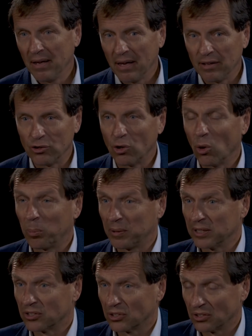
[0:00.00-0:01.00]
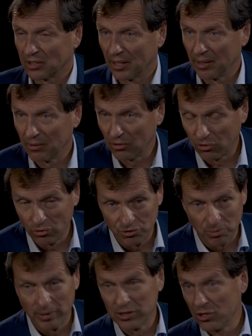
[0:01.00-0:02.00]
And you go places, and as soon as
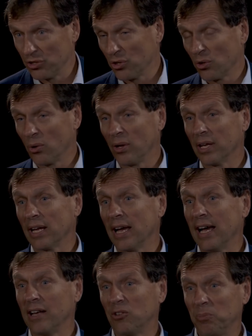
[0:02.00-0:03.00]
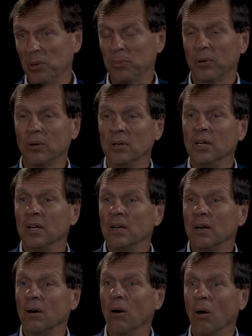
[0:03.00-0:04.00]
you mention you're in oil and gas, people,
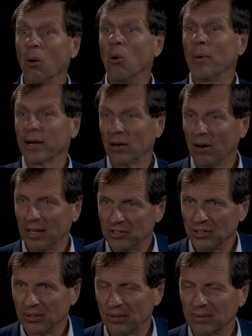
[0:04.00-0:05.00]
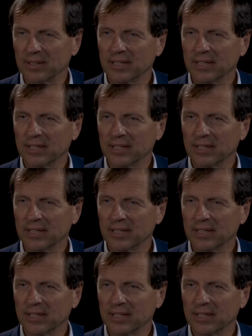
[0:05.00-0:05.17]
oh my God, you know.